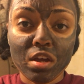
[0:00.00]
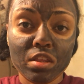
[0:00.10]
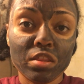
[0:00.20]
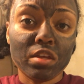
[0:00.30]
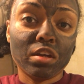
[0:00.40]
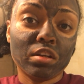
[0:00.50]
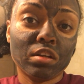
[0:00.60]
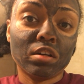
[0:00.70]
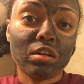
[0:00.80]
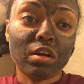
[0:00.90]
and then
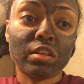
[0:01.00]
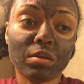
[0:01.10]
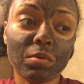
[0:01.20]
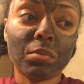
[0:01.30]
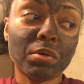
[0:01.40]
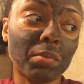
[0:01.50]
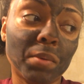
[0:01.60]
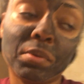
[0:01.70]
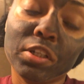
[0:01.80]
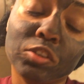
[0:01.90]
I think I'm going to put my
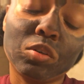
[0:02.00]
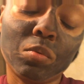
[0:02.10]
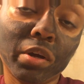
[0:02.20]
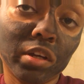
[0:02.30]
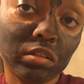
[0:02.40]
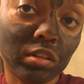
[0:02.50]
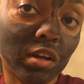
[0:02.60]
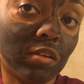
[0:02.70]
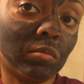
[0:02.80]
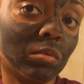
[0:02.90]
puzzle away that
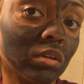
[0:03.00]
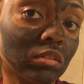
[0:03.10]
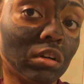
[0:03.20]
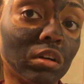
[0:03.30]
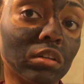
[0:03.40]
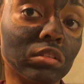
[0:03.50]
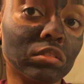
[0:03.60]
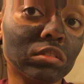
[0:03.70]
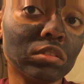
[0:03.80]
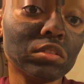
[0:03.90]
I've worked on
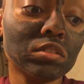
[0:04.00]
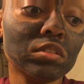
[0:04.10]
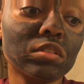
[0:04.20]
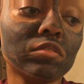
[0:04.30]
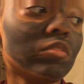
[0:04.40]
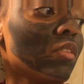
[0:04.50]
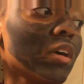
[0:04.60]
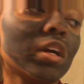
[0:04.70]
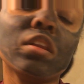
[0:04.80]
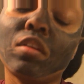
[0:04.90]
for
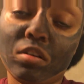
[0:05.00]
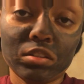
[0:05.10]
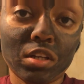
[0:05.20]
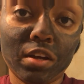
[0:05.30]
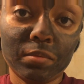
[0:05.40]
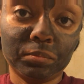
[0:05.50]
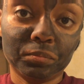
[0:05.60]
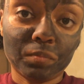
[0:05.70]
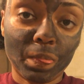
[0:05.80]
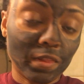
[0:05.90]
a long time.
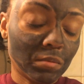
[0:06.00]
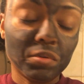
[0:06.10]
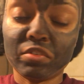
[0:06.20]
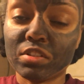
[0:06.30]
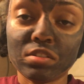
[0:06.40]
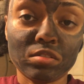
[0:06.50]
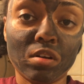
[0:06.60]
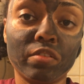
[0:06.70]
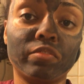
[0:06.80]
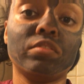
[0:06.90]
So let me rinse this
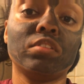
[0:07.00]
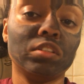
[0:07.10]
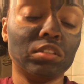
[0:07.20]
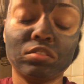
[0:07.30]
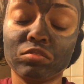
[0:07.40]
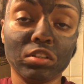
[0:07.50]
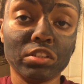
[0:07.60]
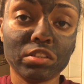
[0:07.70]
off, because it's really